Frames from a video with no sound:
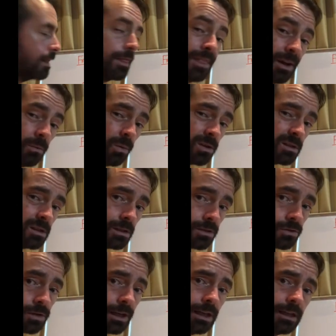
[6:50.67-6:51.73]
That wasn't as
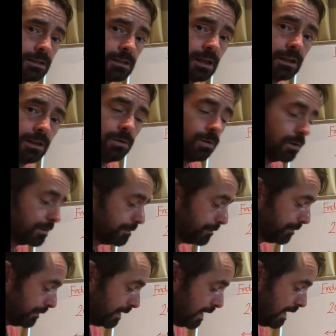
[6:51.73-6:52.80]
tricky as I thought.
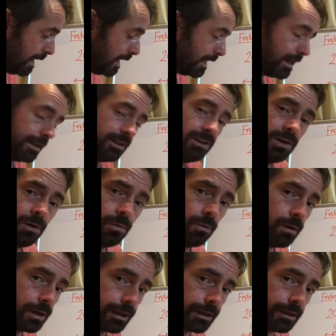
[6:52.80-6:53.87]
And you know
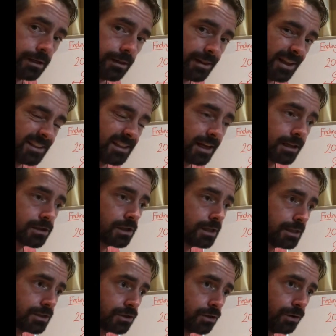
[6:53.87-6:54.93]
what? That's actually
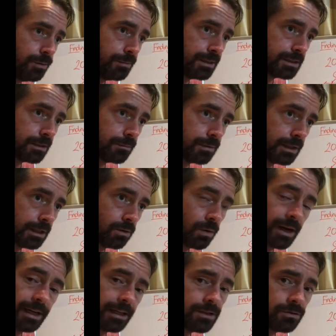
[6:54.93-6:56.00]
shown me something quite
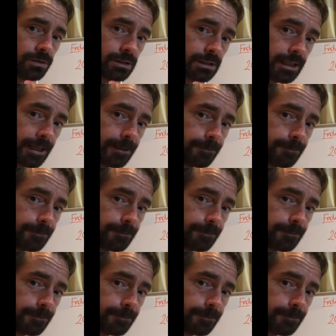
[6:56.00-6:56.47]
interesting.